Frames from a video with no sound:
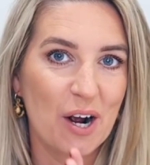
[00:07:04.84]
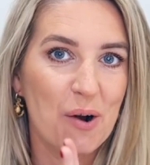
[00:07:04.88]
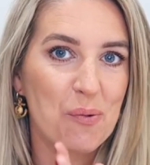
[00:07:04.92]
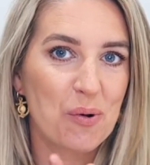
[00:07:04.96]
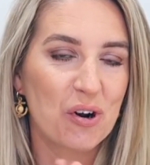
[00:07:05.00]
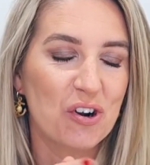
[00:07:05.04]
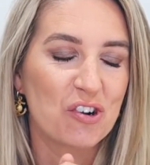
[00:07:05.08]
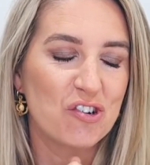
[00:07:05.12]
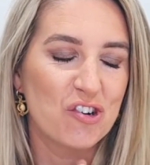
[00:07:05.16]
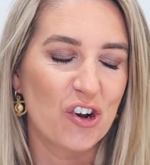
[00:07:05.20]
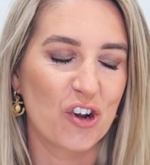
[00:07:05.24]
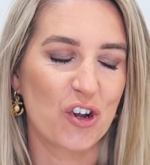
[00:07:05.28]
I'm
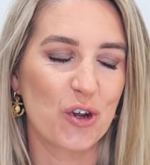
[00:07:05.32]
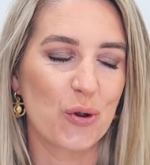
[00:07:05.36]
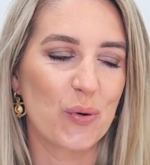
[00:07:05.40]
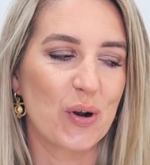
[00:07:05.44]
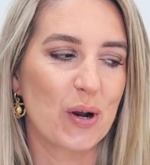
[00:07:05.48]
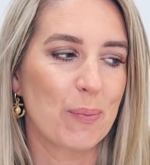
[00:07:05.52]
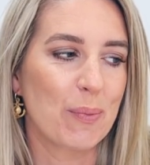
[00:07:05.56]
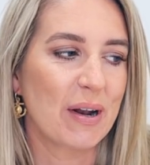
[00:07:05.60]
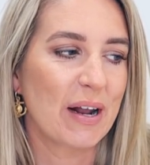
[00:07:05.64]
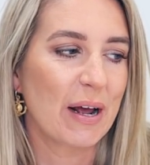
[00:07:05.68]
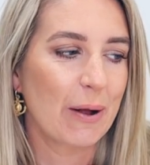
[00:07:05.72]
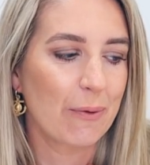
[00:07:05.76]
going to show you
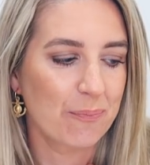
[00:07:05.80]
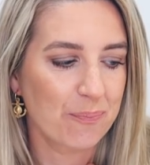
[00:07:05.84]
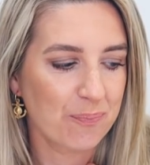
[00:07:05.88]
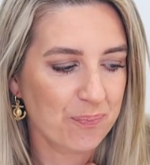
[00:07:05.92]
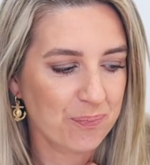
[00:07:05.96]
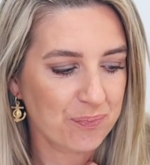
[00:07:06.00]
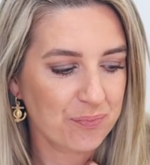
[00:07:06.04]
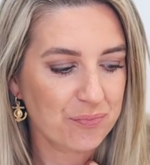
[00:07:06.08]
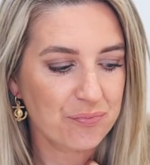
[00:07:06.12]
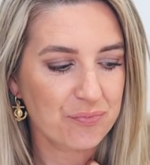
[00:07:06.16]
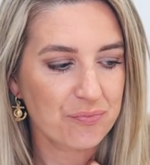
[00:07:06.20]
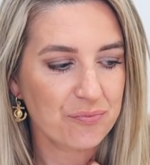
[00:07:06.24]
in a minute.
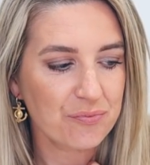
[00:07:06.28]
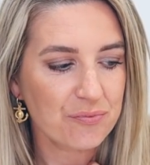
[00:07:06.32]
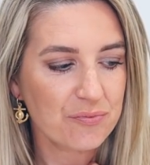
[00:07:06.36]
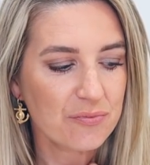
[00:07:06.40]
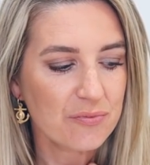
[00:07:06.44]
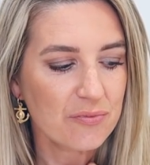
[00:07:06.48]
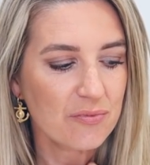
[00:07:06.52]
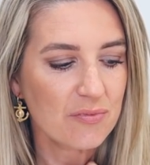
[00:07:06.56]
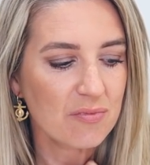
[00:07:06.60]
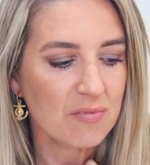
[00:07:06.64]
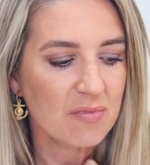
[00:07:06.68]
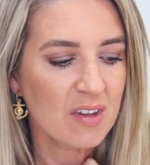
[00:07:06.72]

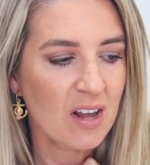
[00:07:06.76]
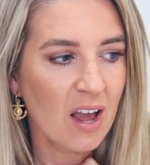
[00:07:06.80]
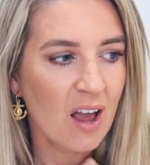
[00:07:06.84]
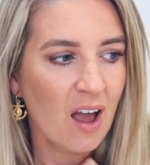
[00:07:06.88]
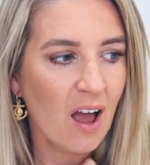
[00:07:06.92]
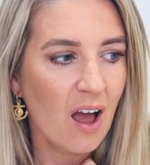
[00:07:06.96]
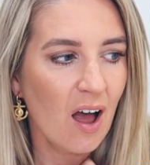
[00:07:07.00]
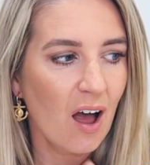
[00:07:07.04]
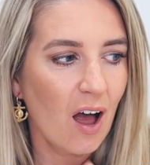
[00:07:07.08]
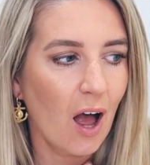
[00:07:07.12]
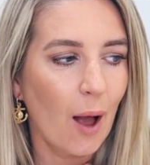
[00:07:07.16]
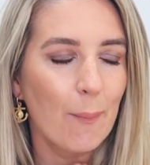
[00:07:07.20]

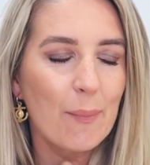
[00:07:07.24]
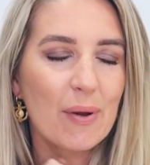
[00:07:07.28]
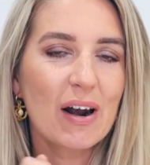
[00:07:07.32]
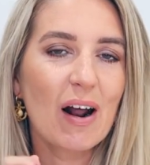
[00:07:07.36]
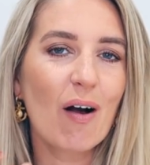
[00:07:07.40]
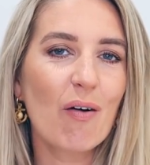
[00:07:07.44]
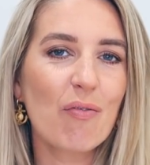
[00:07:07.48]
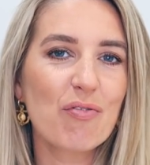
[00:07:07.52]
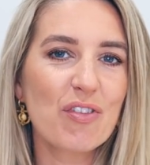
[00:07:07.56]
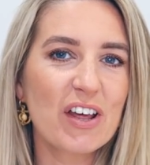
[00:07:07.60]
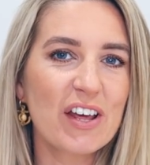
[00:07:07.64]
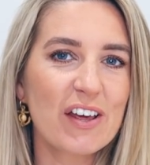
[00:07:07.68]
And
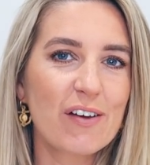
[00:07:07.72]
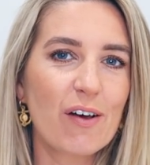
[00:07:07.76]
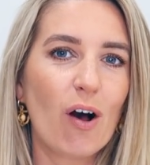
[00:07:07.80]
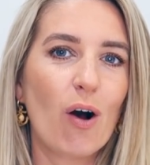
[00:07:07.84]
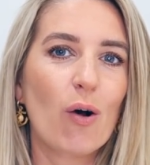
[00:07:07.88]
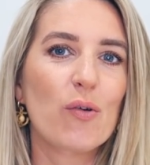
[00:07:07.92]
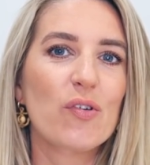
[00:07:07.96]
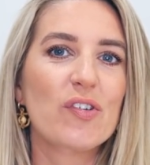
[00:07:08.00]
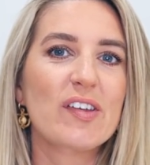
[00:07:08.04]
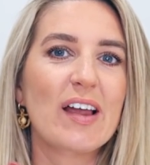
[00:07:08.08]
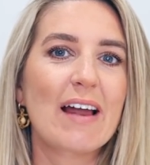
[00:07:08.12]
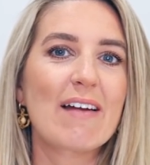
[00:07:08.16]
I think
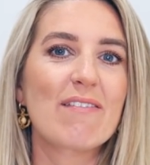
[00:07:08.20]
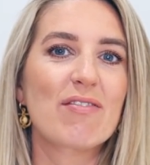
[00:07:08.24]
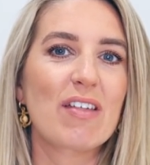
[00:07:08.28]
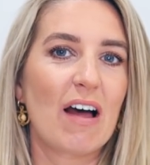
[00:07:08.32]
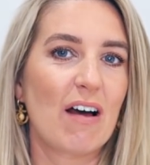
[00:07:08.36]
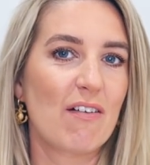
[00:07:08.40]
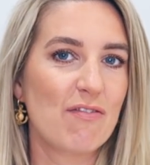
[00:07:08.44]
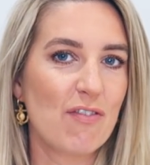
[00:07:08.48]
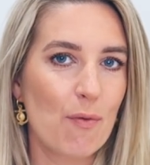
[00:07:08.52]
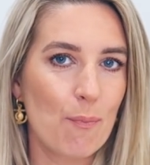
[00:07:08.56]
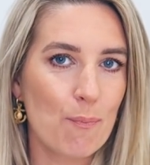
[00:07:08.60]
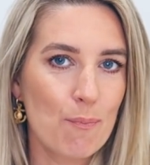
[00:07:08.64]
I'll save
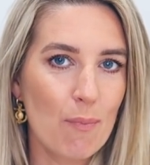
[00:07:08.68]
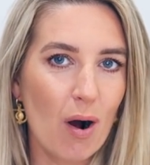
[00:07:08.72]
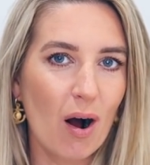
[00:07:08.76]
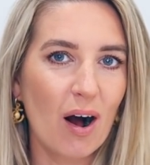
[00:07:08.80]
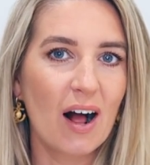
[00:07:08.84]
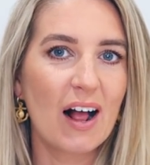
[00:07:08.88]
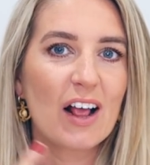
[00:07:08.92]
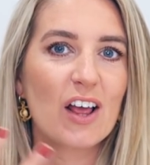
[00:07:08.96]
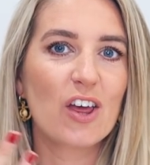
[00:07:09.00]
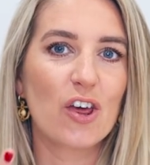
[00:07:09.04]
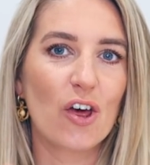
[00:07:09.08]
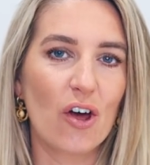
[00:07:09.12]
that for
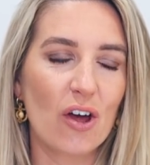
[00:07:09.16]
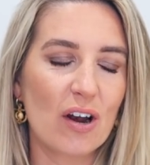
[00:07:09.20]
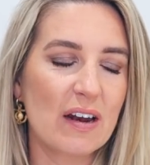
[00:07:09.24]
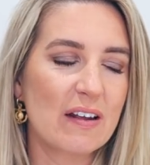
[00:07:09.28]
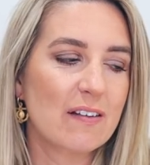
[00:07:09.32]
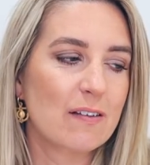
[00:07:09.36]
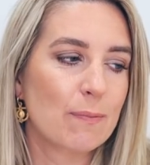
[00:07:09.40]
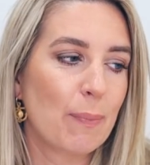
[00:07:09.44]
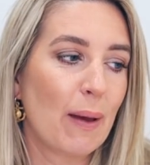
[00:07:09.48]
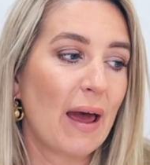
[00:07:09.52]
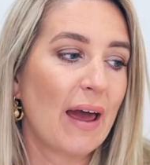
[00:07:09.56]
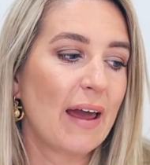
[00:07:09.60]
my girly
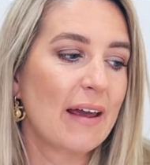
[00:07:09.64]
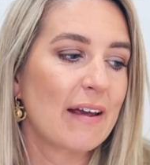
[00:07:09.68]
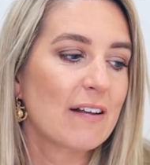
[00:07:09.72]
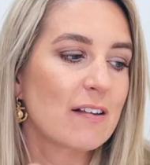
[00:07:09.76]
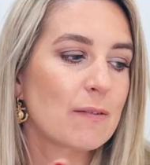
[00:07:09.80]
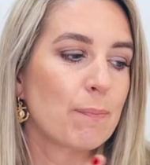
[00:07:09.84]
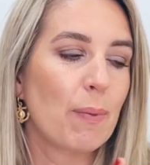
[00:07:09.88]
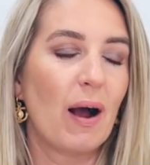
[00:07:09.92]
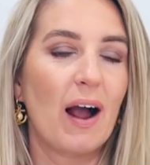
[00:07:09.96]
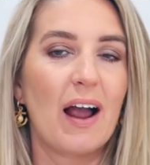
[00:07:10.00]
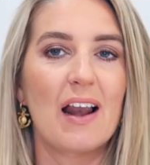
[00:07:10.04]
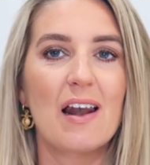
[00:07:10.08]

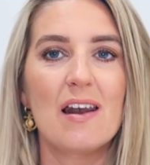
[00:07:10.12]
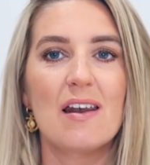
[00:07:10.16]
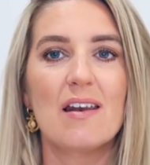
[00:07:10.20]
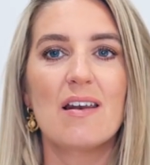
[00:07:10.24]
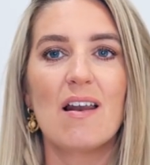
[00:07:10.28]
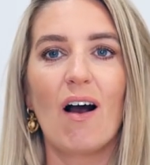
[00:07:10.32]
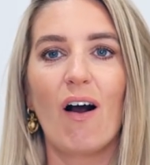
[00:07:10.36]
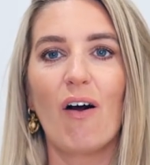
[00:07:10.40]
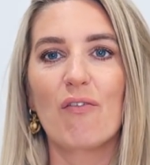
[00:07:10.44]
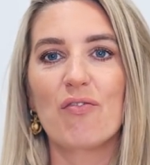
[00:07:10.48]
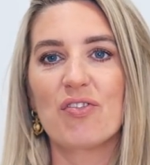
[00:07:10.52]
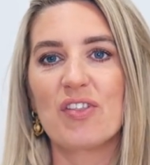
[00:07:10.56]
space, but I
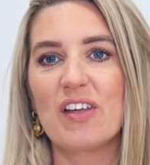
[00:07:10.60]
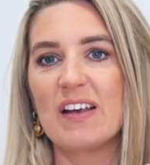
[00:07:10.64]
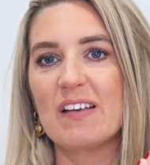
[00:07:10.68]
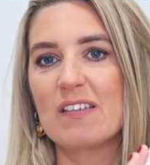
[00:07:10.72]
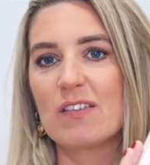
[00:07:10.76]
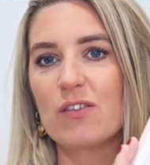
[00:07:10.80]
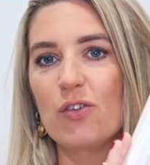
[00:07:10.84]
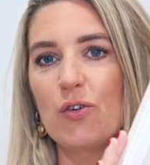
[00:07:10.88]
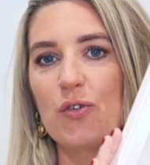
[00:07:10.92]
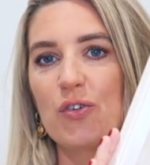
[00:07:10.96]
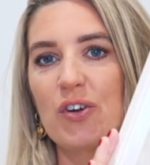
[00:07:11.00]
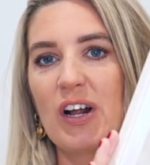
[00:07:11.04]
love
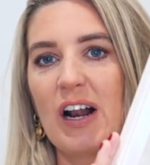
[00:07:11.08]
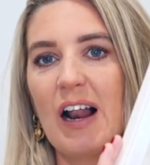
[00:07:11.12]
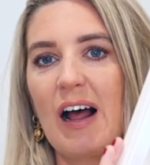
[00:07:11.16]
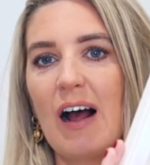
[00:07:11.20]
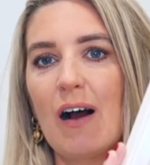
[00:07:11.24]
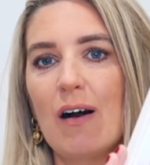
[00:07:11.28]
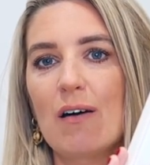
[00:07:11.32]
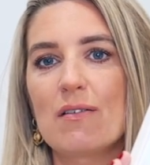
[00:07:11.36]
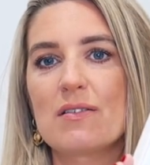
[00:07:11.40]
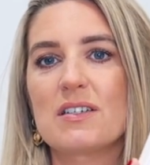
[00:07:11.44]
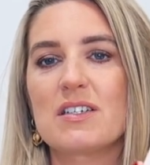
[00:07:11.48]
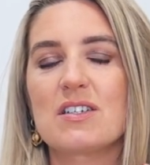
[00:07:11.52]
these nude
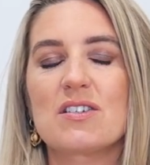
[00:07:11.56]
clouds.